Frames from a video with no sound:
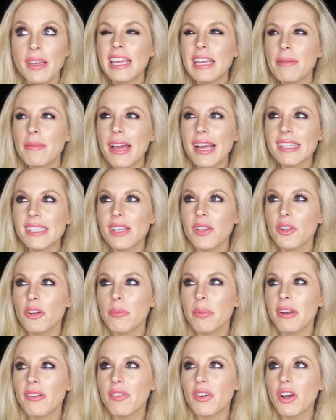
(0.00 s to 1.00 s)
He makes a little
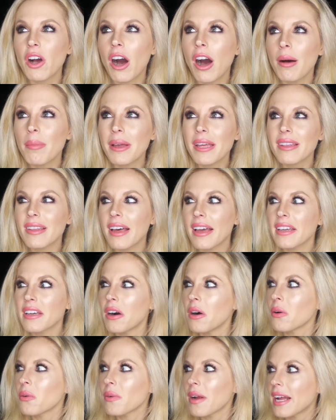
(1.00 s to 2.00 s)
bit of a comment like,
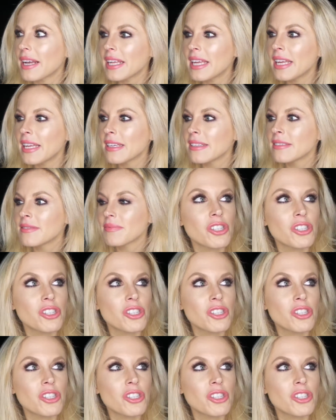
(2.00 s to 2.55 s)
already?